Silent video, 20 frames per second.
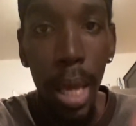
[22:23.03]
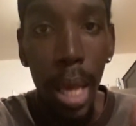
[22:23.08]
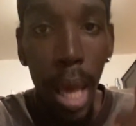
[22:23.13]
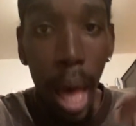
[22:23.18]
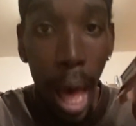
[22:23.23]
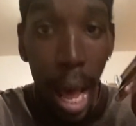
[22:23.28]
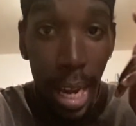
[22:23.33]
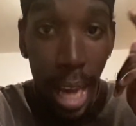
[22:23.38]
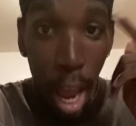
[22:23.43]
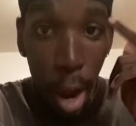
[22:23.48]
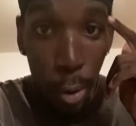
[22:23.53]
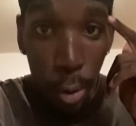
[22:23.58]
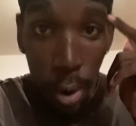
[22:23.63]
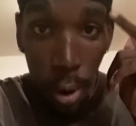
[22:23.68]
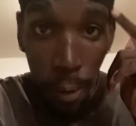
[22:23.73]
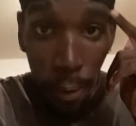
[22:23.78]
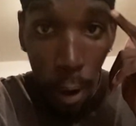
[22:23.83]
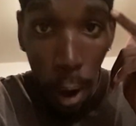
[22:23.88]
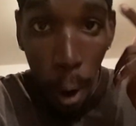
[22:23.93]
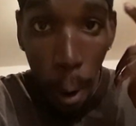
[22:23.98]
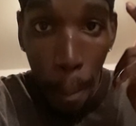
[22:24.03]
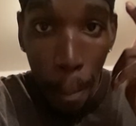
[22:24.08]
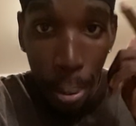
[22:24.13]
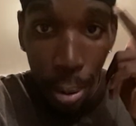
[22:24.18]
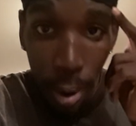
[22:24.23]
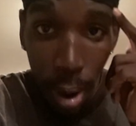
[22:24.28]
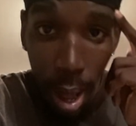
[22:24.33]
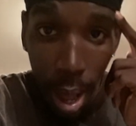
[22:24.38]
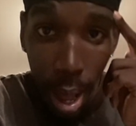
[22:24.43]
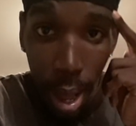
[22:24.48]
I got rid of all
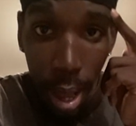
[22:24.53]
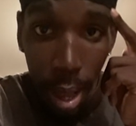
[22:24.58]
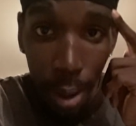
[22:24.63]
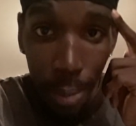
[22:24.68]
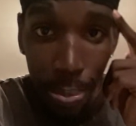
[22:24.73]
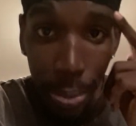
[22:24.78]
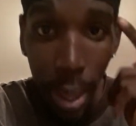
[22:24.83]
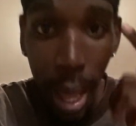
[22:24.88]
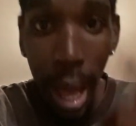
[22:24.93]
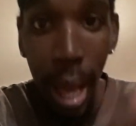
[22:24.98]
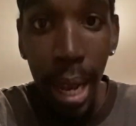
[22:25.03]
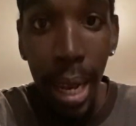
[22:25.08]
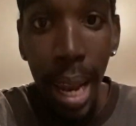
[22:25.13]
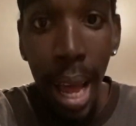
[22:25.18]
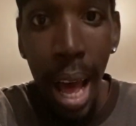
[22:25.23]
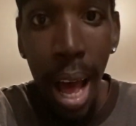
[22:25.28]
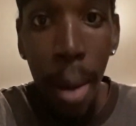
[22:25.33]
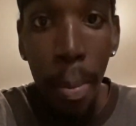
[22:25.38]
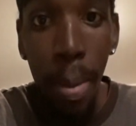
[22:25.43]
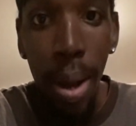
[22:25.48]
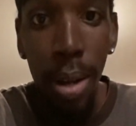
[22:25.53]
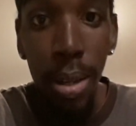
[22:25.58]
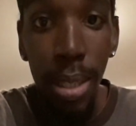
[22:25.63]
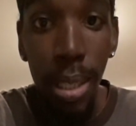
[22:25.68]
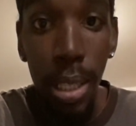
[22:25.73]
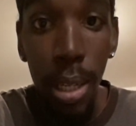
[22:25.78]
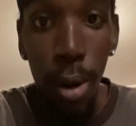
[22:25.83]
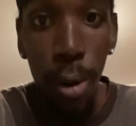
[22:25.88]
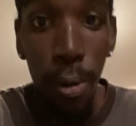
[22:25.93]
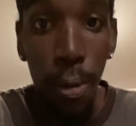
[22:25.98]
pride. I allowed
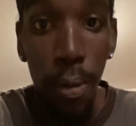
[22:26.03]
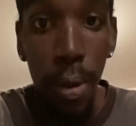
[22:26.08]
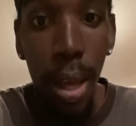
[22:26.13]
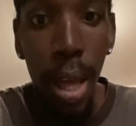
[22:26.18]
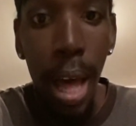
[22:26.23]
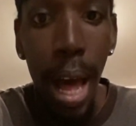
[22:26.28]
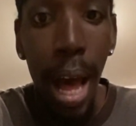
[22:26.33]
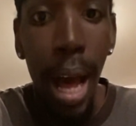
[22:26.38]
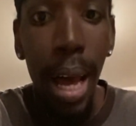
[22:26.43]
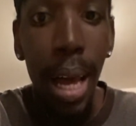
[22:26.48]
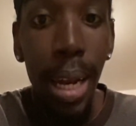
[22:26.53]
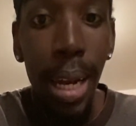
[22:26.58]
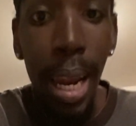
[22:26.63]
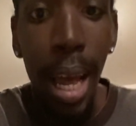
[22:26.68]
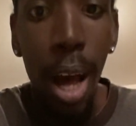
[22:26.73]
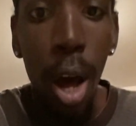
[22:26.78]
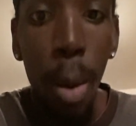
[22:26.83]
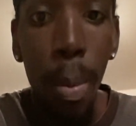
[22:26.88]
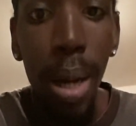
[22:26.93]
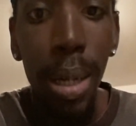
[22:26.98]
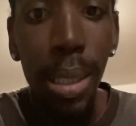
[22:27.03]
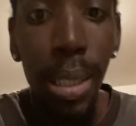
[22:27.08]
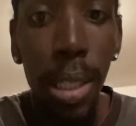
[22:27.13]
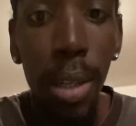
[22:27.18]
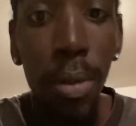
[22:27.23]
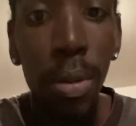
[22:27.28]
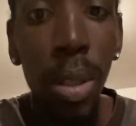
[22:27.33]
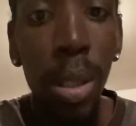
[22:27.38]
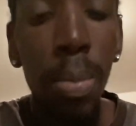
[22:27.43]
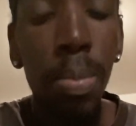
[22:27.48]
myself
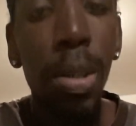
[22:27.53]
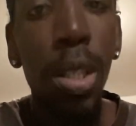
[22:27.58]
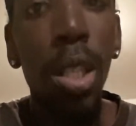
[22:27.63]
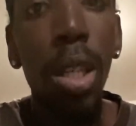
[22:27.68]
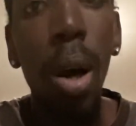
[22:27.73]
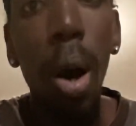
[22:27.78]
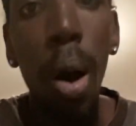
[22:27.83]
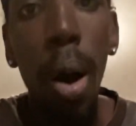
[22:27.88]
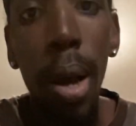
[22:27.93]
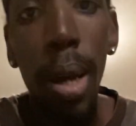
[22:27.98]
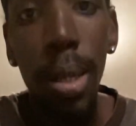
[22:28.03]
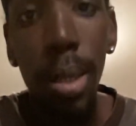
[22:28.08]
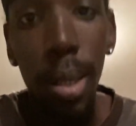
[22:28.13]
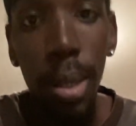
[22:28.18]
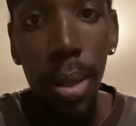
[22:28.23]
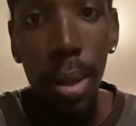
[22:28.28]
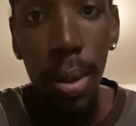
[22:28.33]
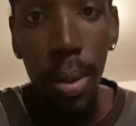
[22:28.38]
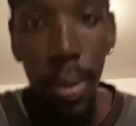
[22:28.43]
to be taught.